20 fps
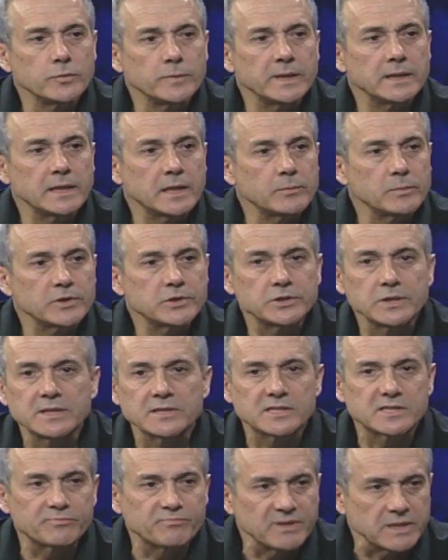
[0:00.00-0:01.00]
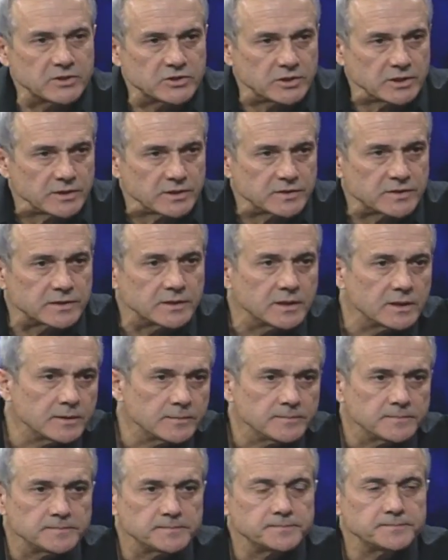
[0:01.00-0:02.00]
human and machine species.
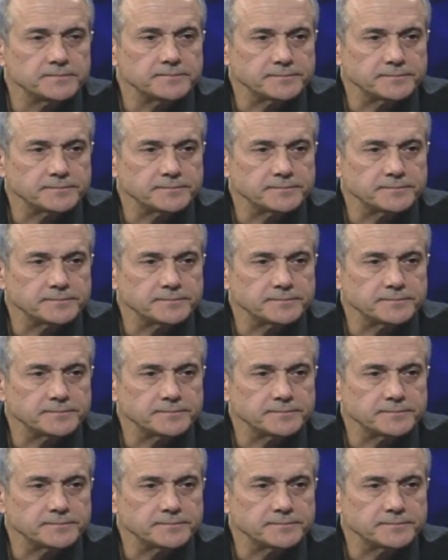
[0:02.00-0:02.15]
So